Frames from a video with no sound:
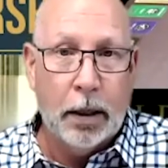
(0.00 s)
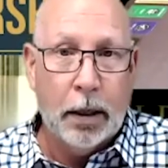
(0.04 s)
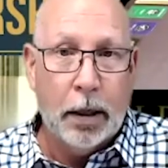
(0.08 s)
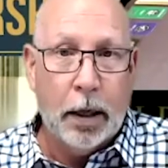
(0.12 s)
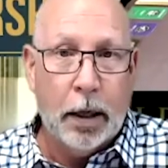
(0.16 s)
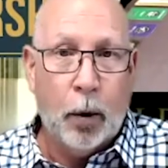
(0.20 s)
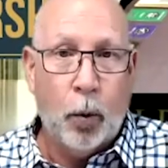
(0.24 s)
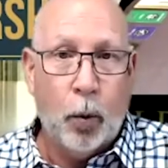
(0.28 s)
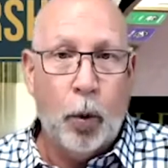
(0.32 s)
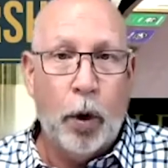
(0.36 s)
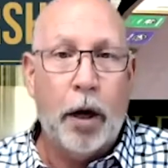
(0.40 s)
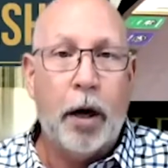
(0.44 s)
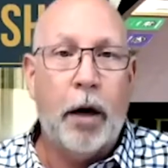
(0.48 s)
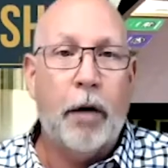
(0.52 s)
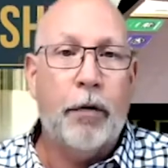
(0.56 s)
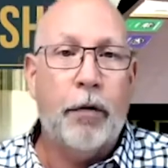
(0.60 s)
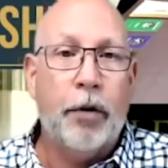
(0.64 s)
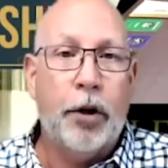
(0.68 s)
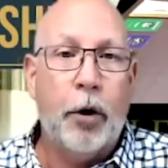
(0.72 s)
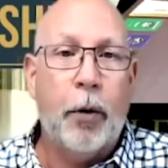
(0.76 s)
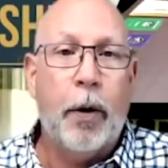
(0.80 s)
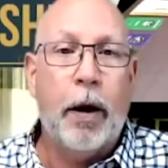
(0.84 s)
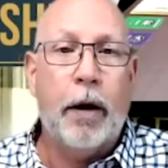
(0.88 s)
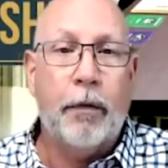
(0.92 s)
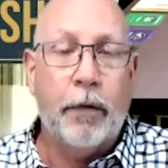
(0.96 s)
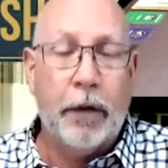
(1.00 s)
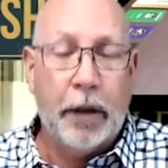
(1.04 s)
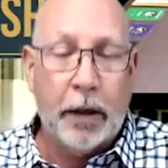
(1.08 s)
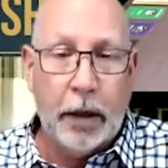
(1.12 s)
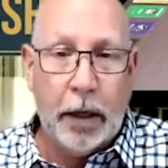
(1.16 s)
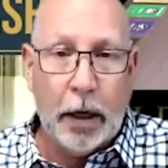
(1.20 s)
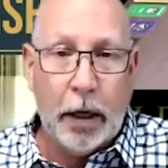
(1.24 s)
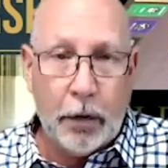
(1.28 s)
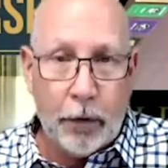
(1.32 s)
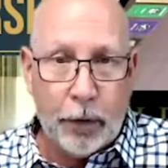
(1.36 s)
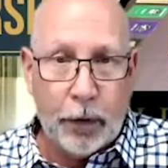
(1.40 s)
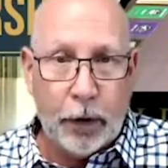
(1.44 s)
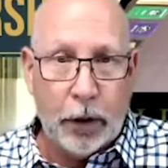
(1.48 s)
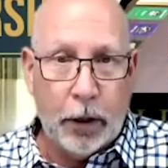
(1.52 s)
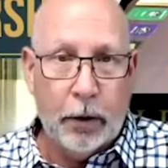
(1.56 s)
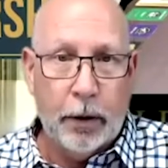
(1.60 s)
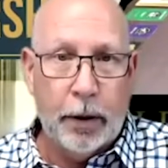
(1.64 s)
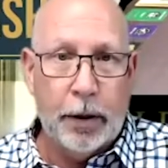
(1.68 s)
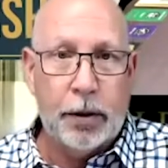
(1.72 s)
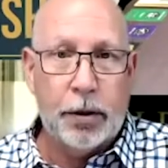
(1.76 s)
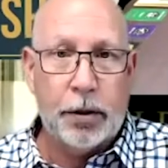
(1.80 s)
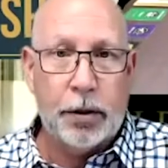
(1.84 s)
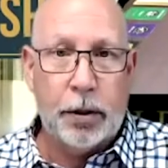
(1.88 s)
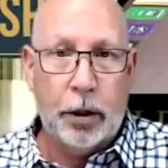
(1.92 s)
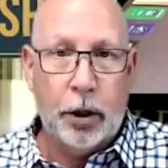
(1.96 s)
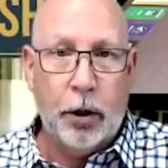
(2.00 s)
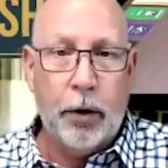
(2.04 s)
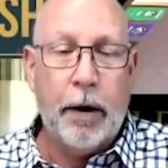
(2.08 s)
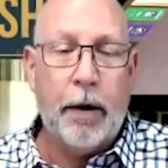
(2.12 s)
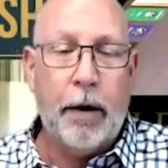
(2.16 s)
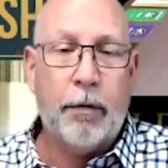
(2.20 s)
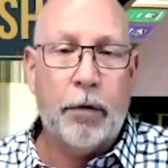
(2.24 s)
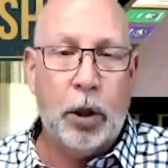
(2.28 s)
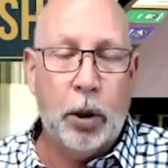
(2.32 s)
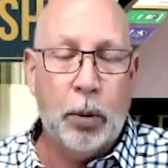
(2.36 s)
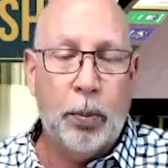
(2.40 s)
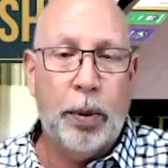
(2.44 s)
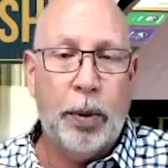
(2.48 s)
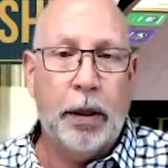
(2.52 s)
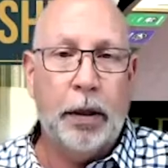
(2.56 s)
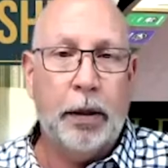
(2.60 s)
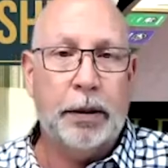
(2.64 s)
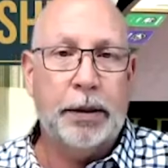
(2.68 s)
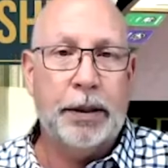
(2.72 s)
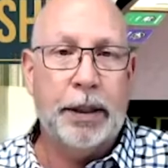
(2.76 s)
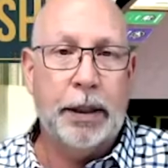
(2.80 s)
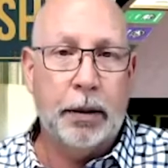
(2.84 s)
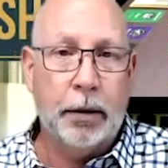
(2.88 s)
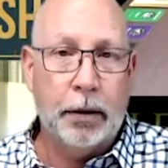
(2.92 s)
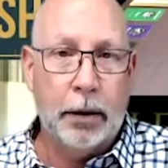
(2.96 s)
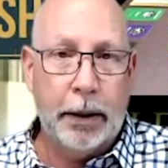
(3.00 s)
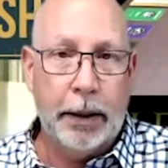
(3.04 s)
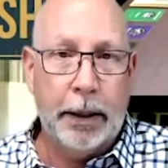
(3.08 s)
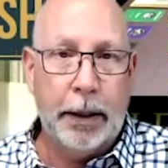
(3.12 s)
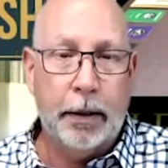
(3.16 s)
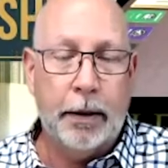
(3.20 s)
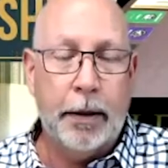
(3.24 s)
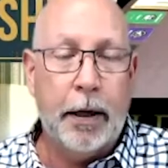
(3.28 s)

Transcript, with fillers: Wherever you have influence, you have the ability to lead.